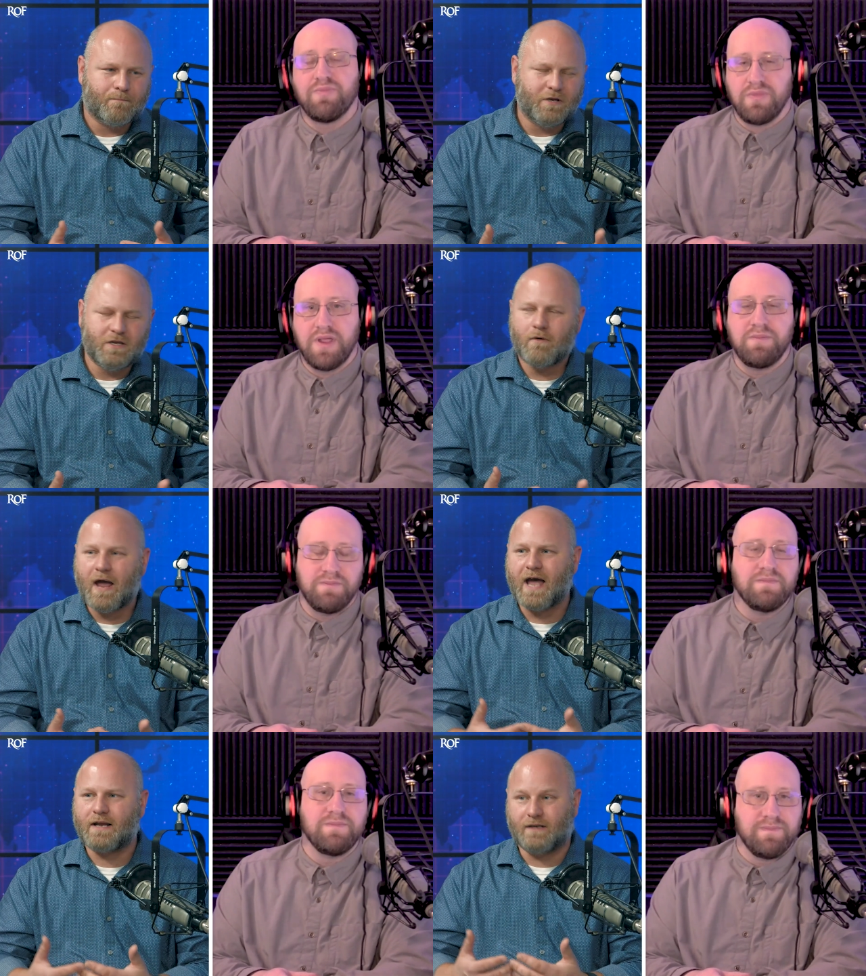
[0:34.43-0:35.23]
Speaker 1: But you
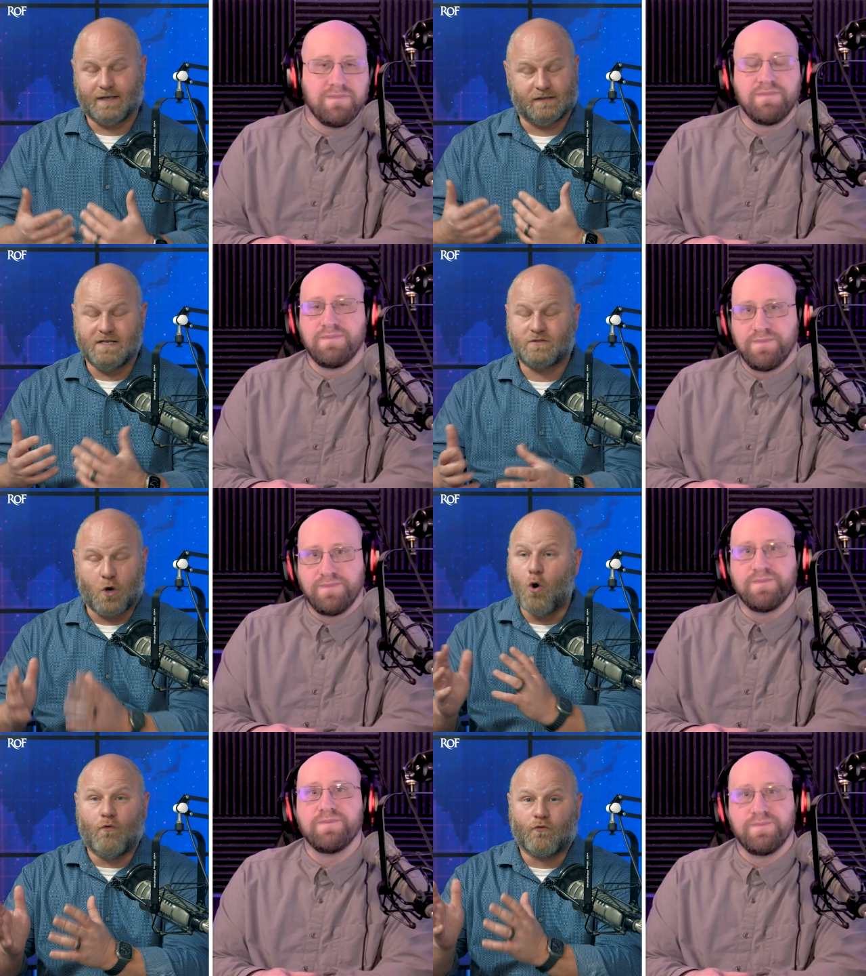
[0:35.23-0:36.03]
had at least
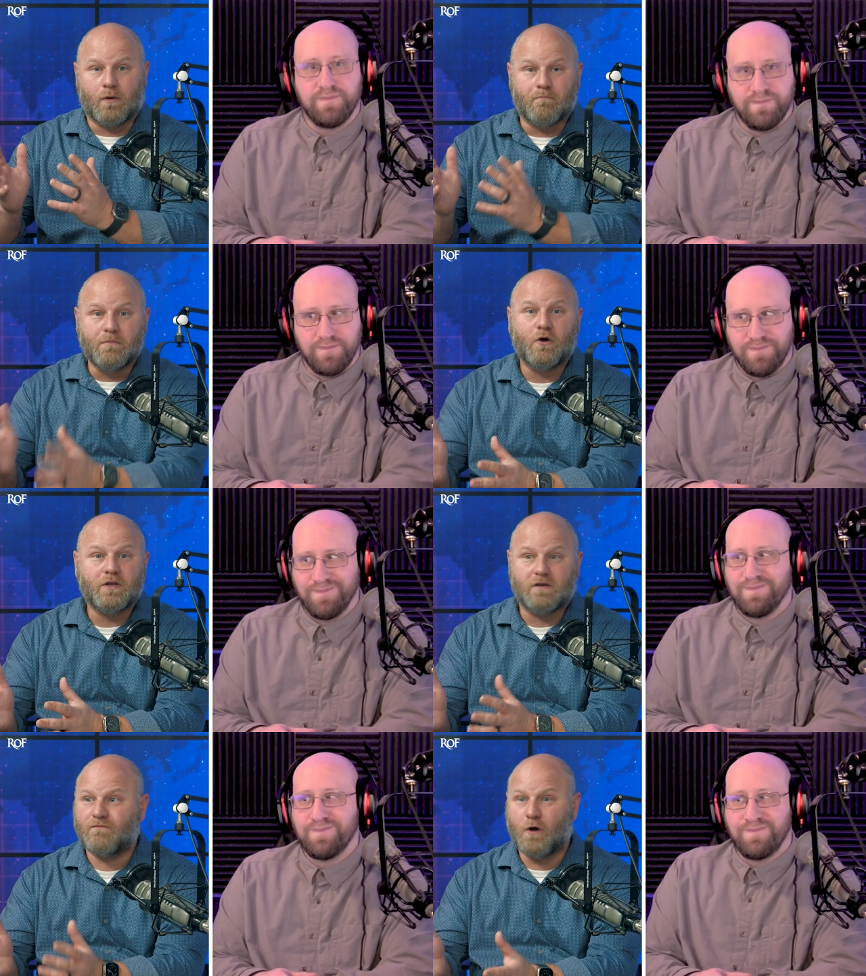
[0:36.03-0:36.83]
over a
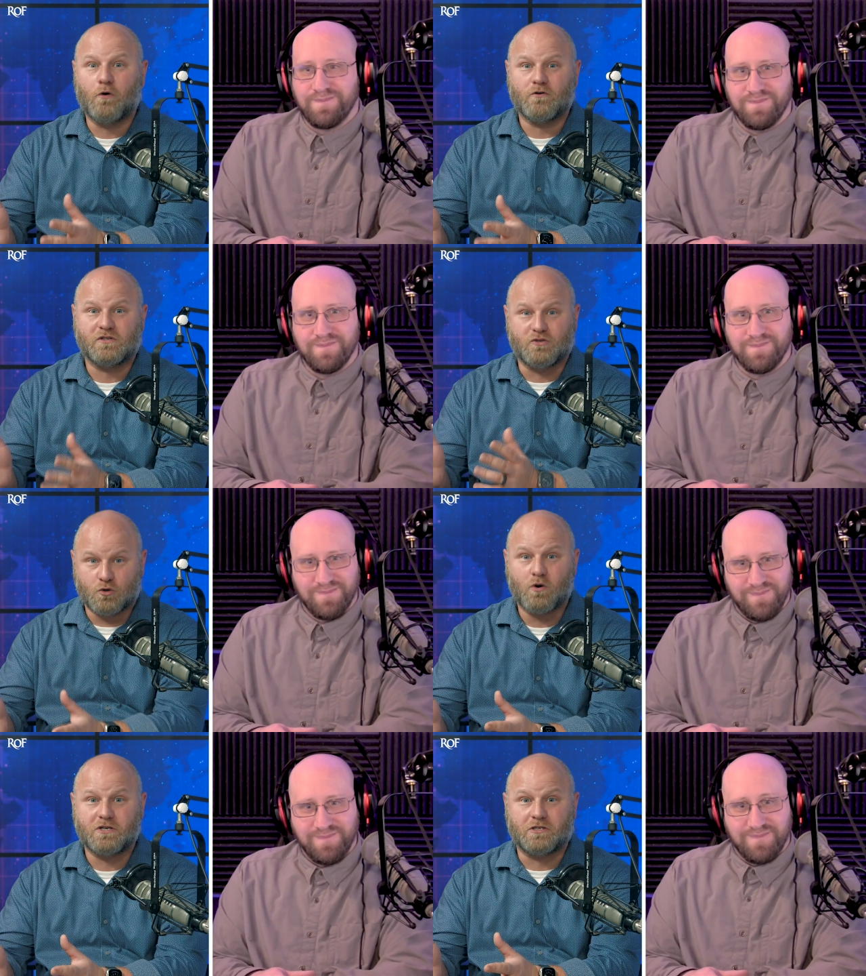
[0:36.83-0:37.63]
million voters in
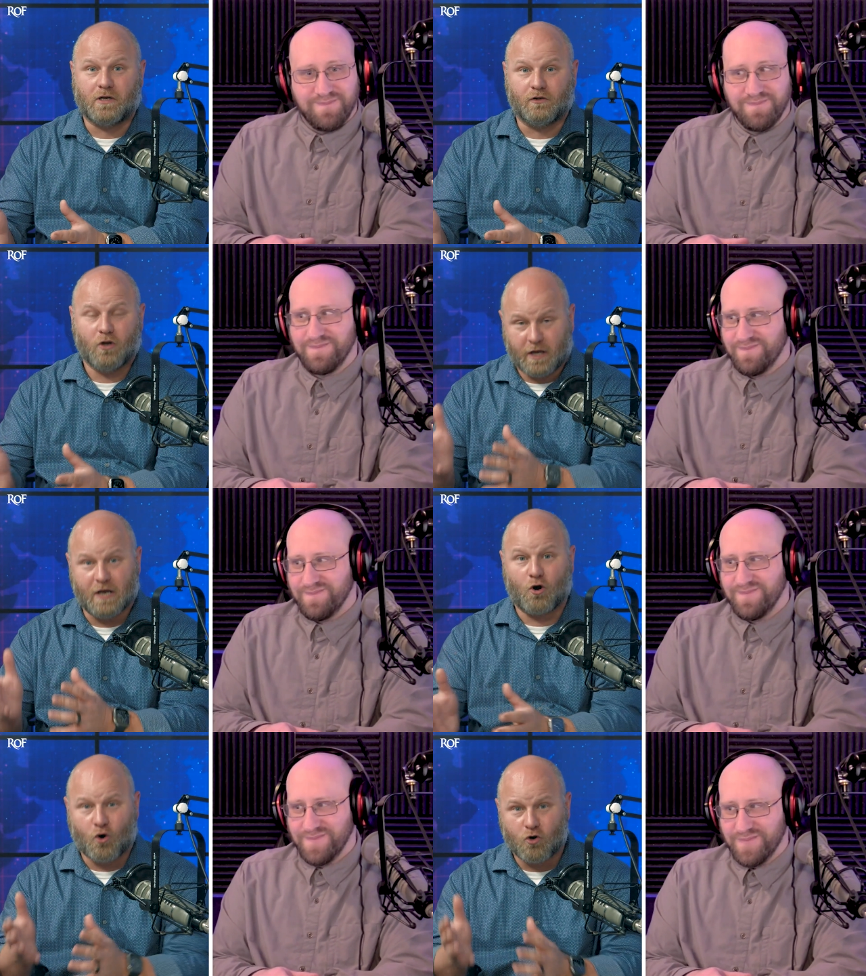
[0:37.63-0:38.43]
Georgia look
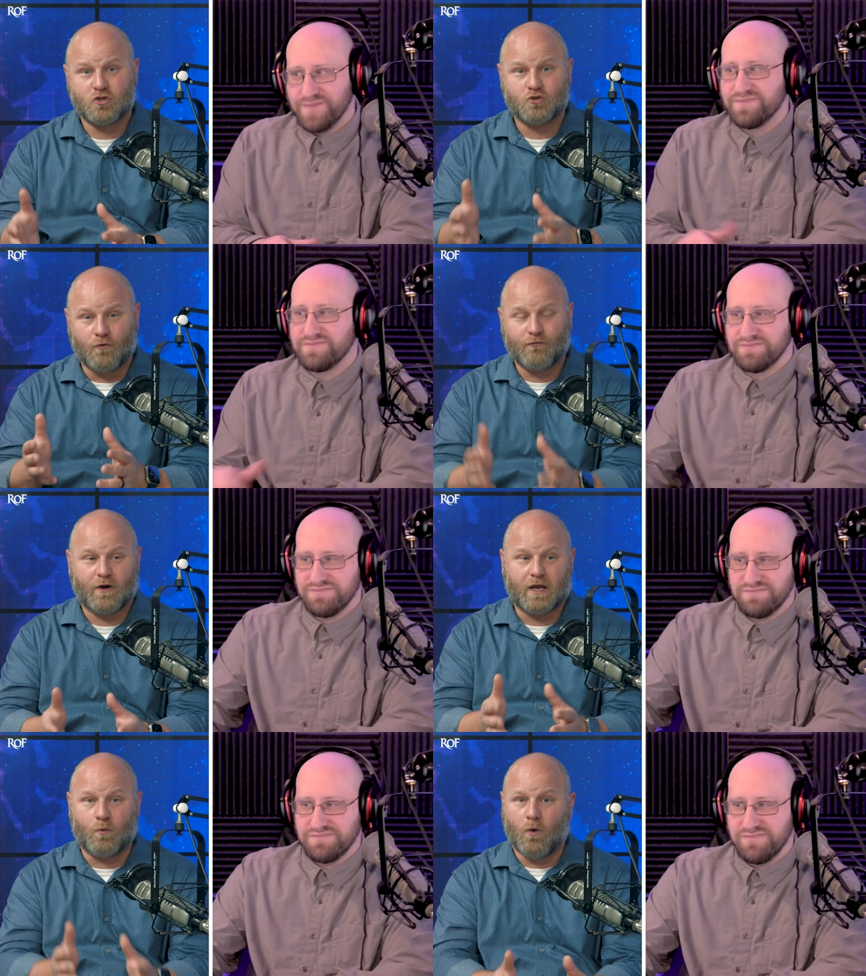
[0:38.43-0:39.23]
at Herschel
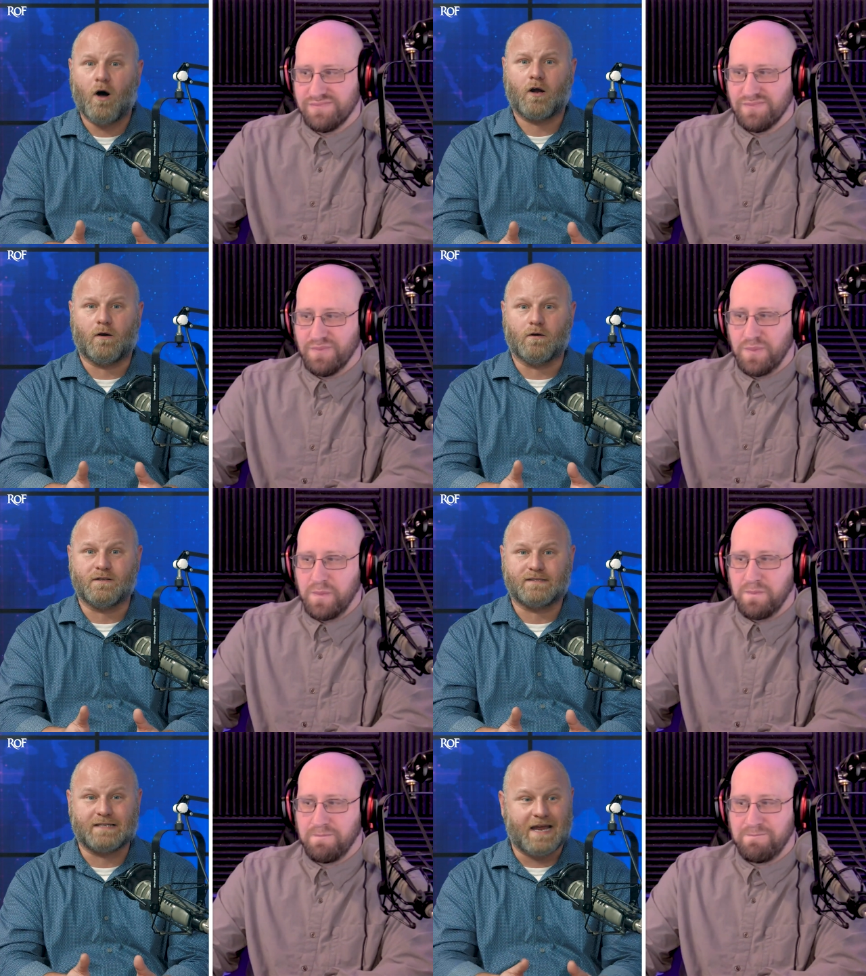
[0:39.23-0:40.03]
frickin' Walker
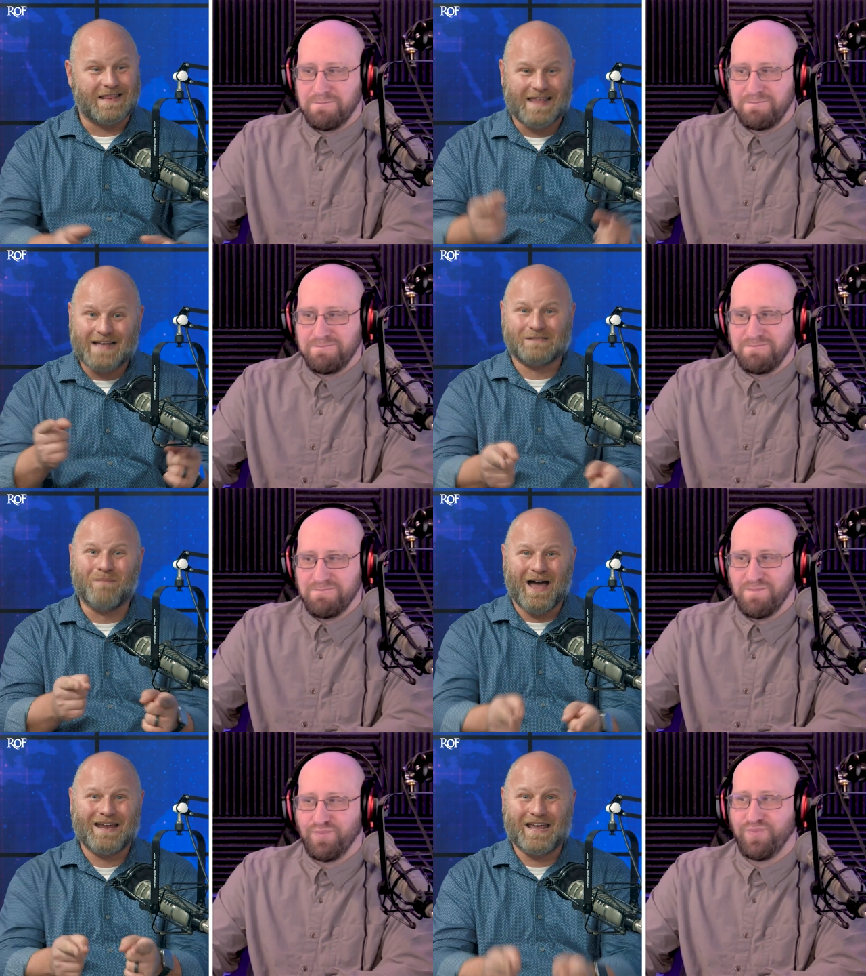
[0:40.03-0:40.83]
and say, that's
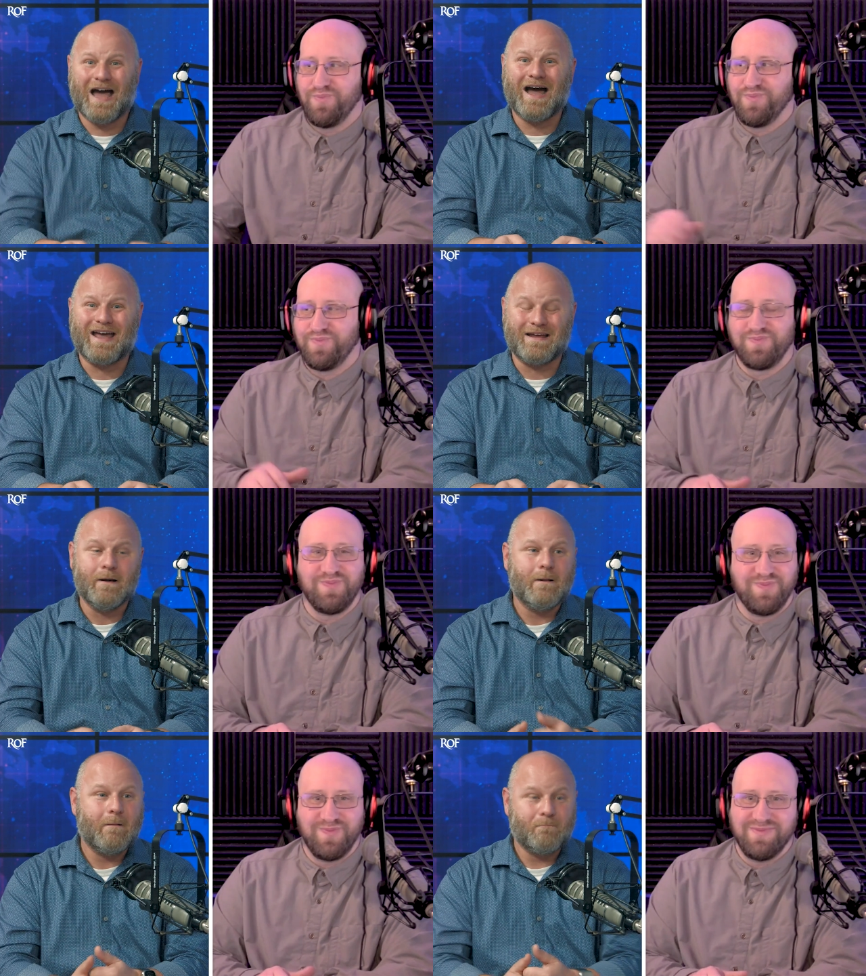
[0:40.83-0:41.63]
my guy.
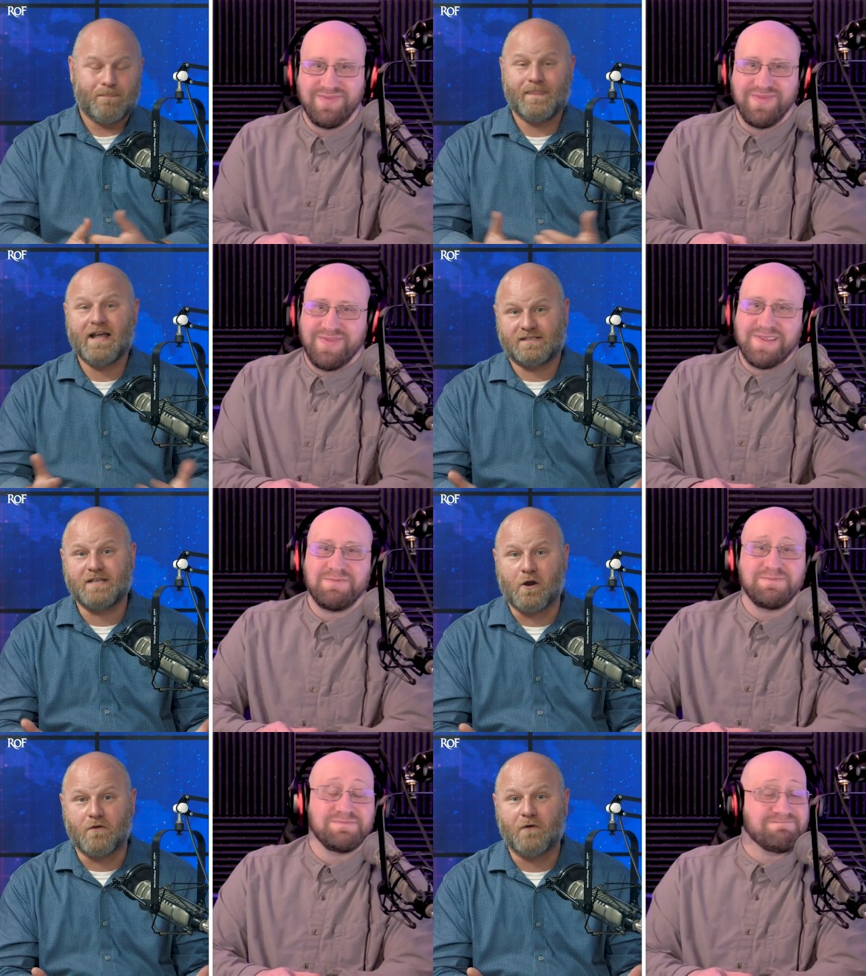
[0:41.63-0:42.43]
That's
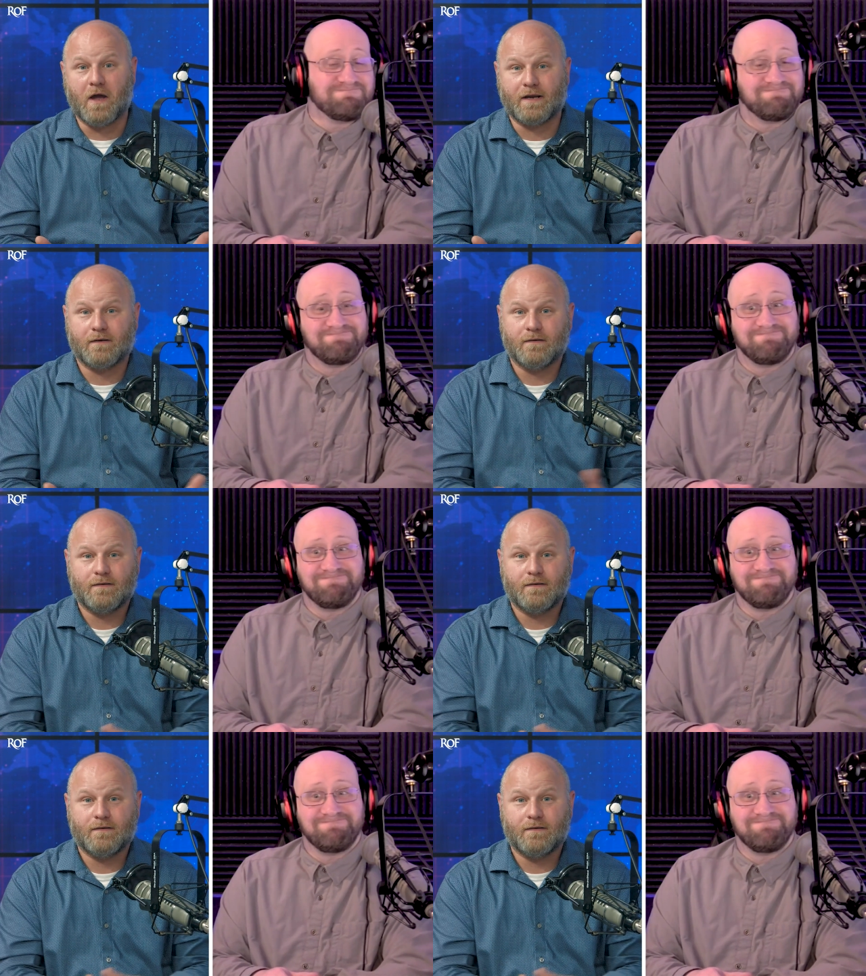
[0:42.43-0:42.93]
terrifying.